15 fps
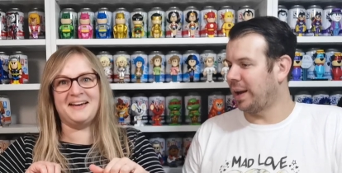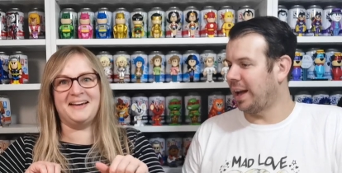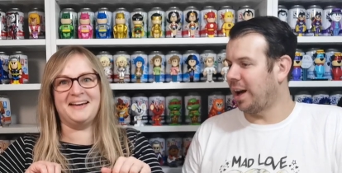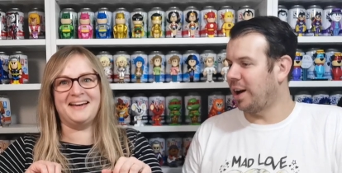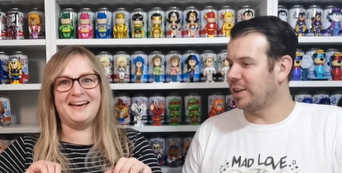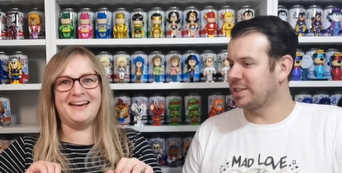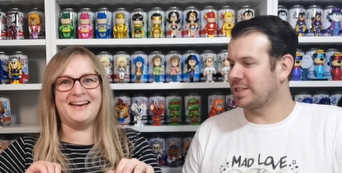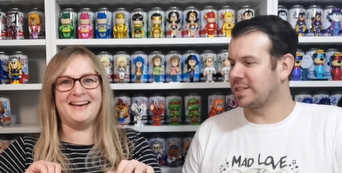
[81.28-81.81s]

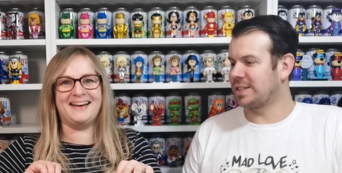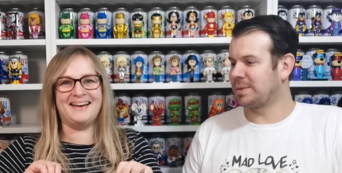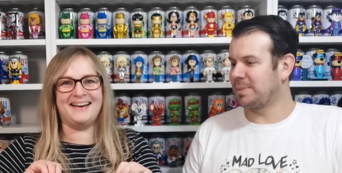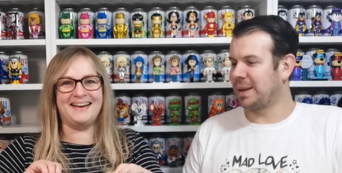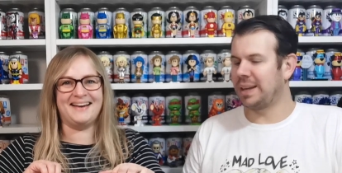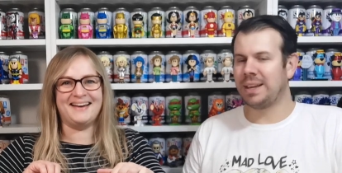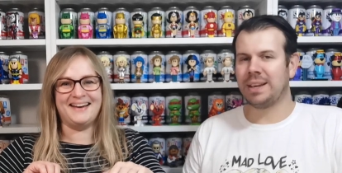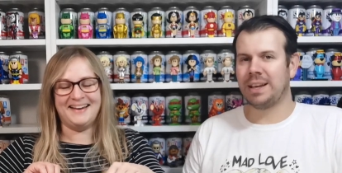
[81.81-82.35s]
Speaker 1: asks
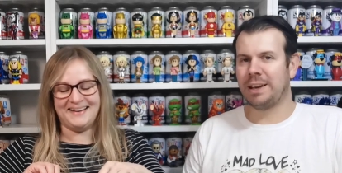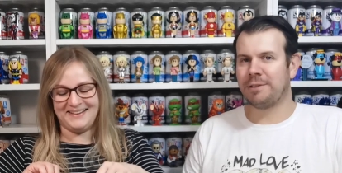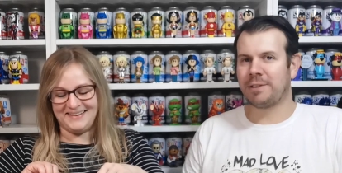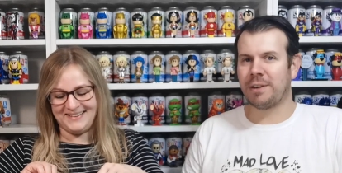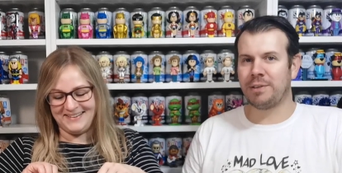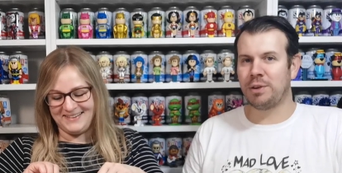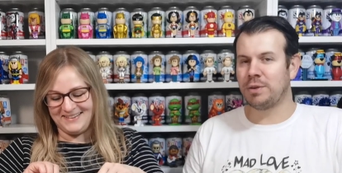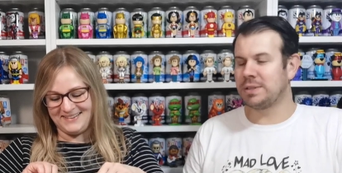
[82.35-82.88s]
me
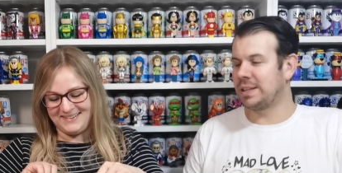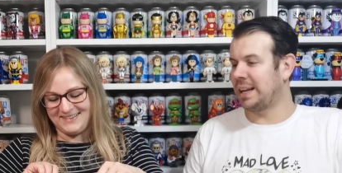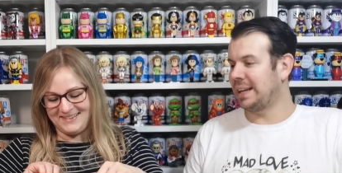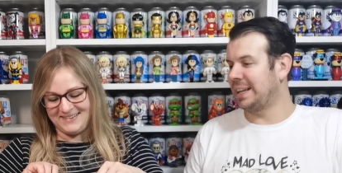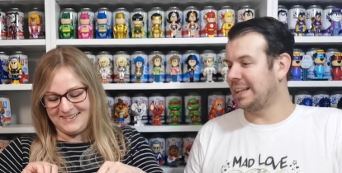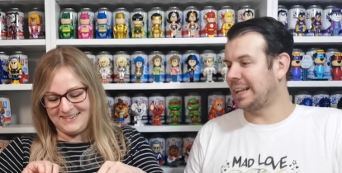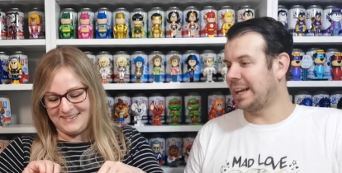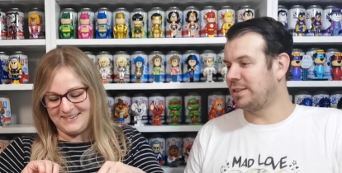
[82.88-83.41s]
if I'm using
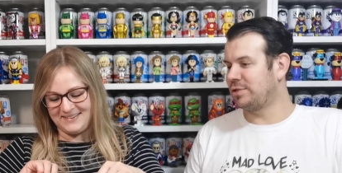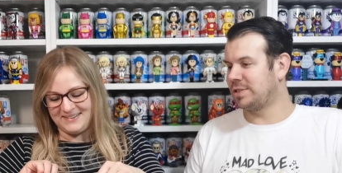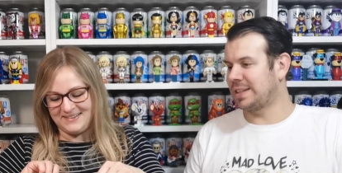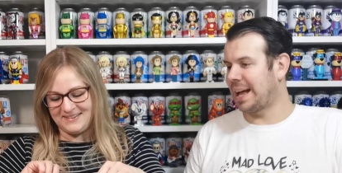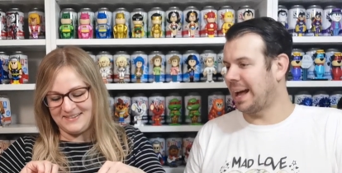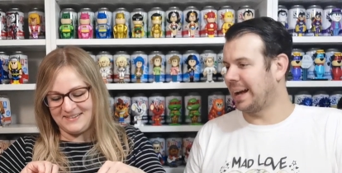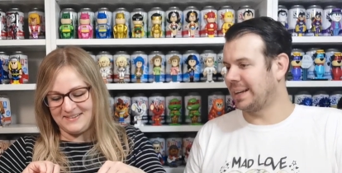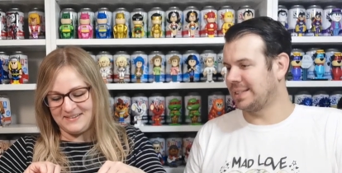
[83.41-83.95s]
any
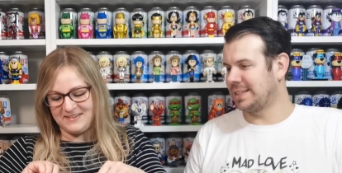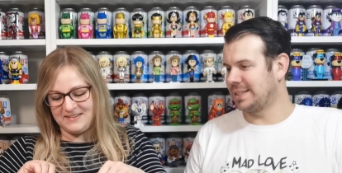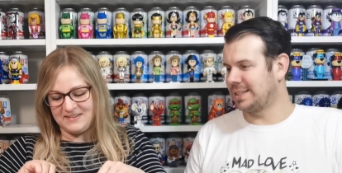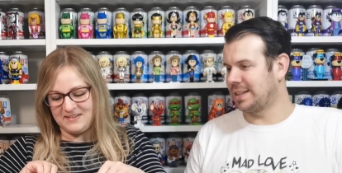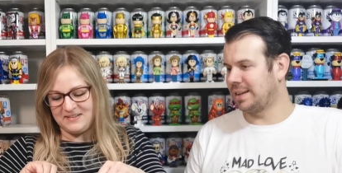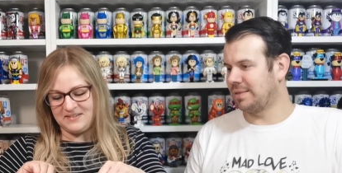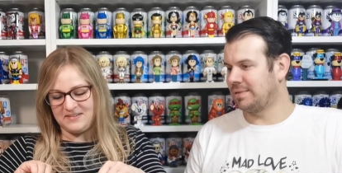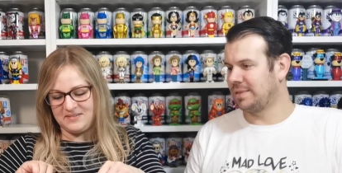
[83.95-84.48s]
dangerous acts and
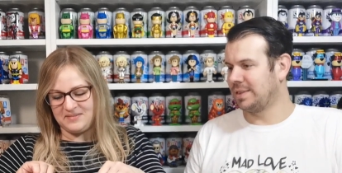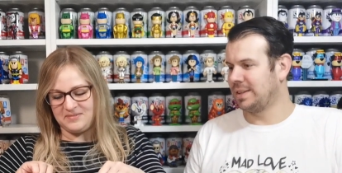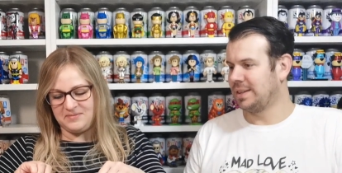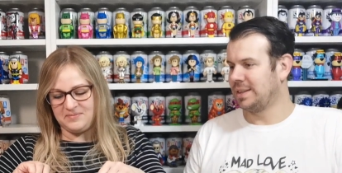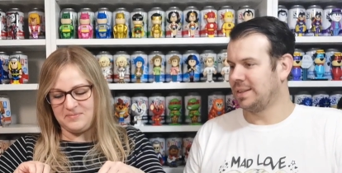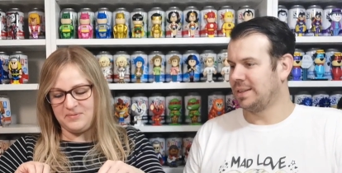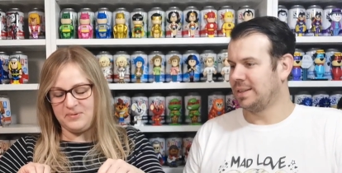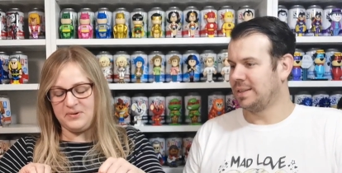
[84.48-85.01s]
stuff.
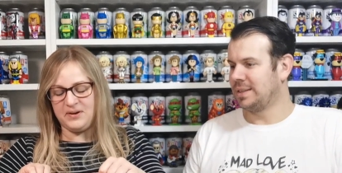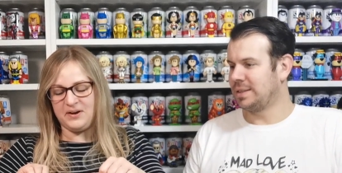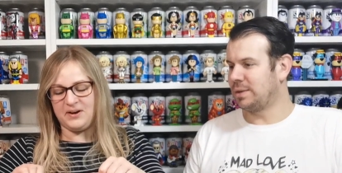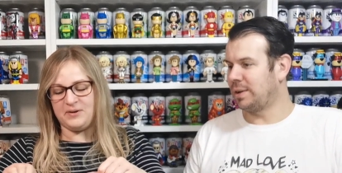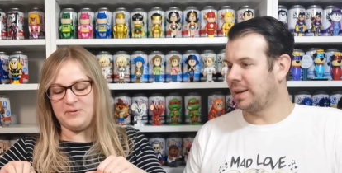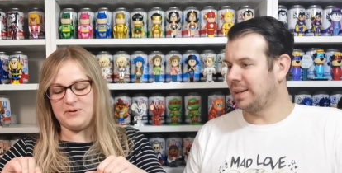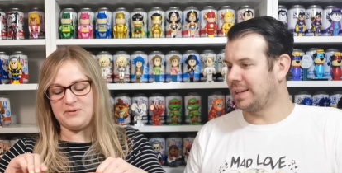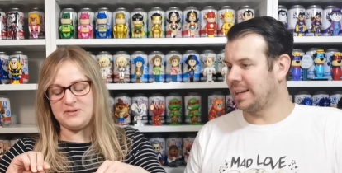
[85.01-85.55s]
Speaker 2: Well, no,
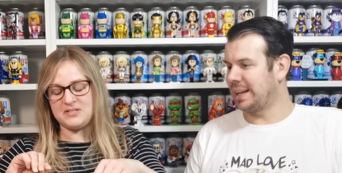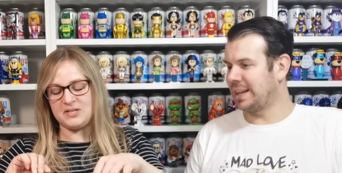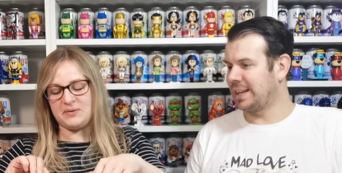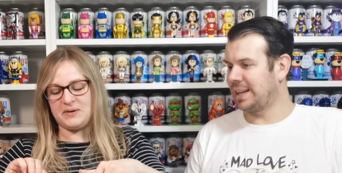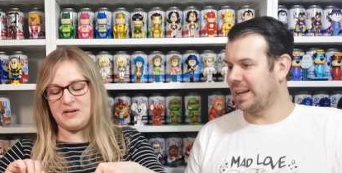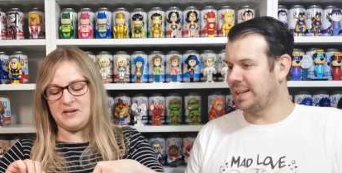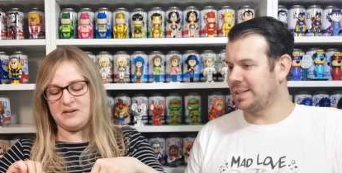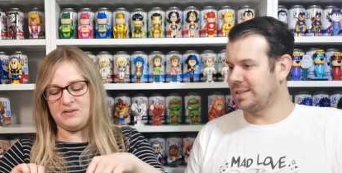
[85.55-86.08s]
I'm not click,
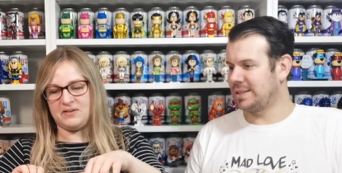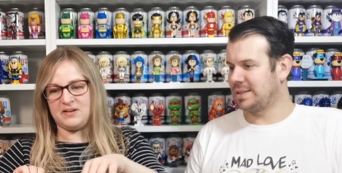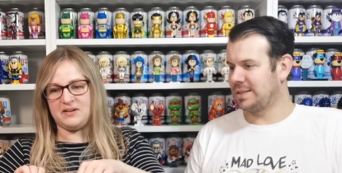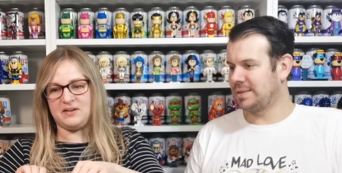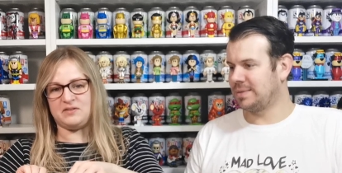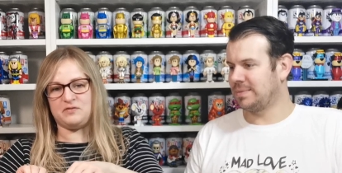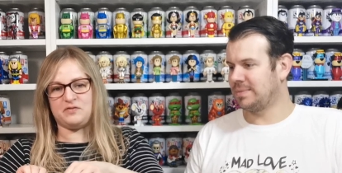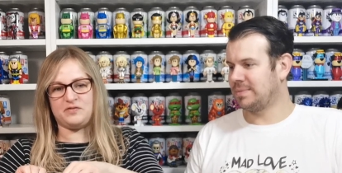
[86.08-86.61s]
doing yes?
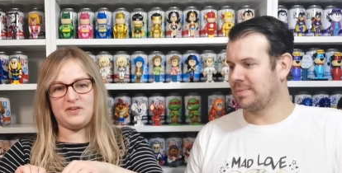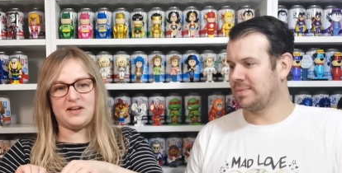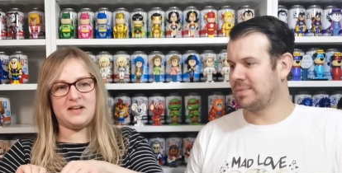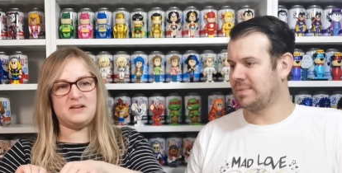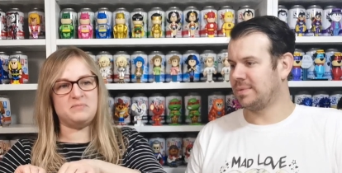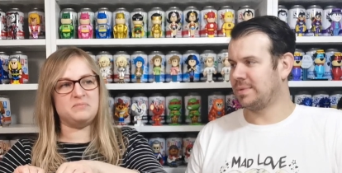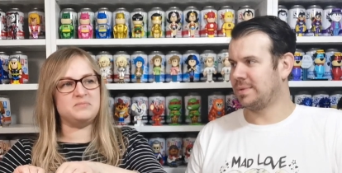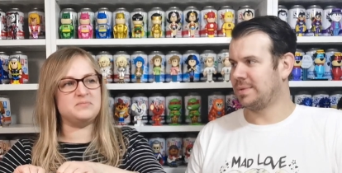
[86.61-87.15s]
like
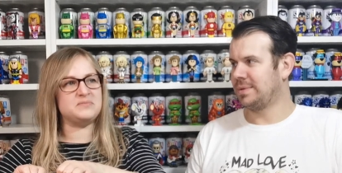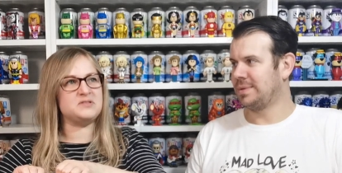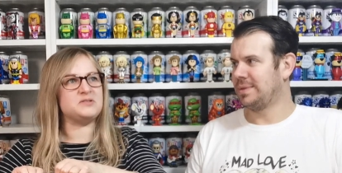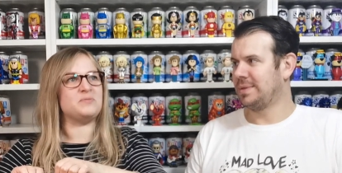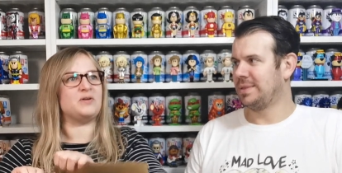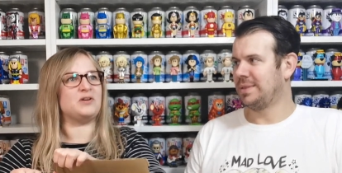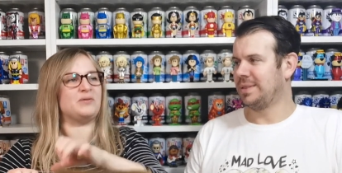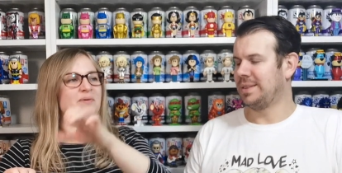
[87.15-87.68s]
flame
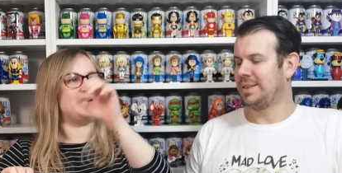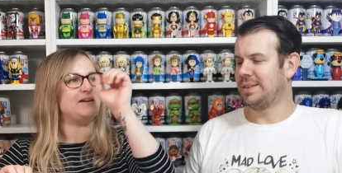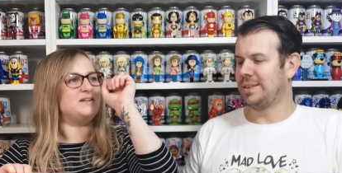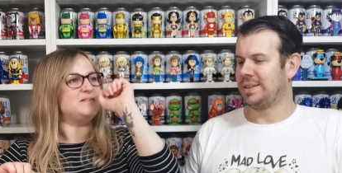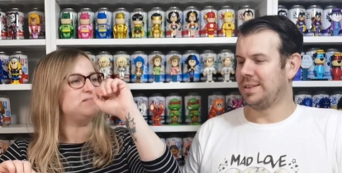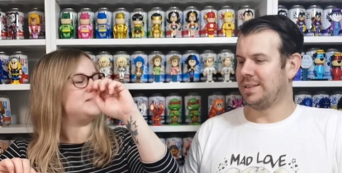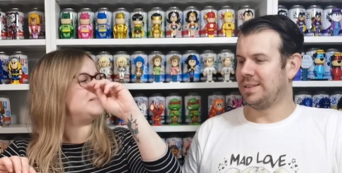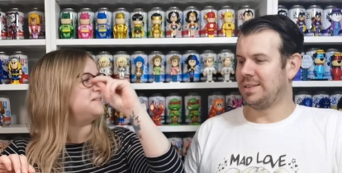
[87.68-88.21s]
swallowing
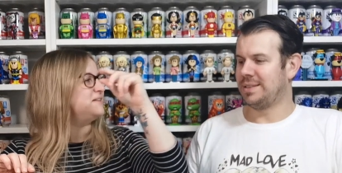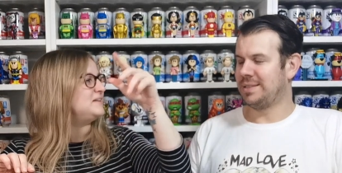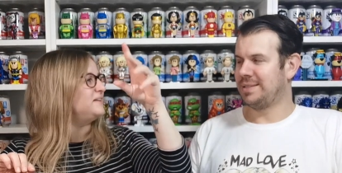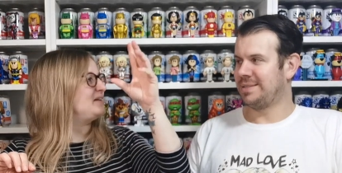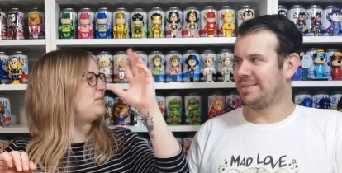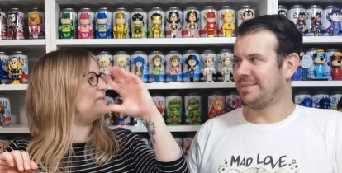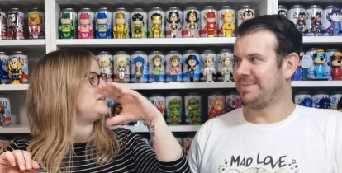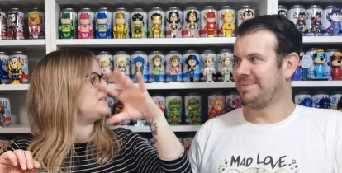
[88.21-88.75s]
and
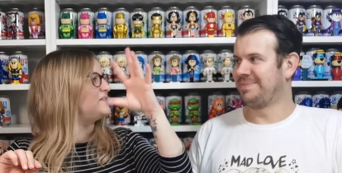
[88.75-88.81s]
you know when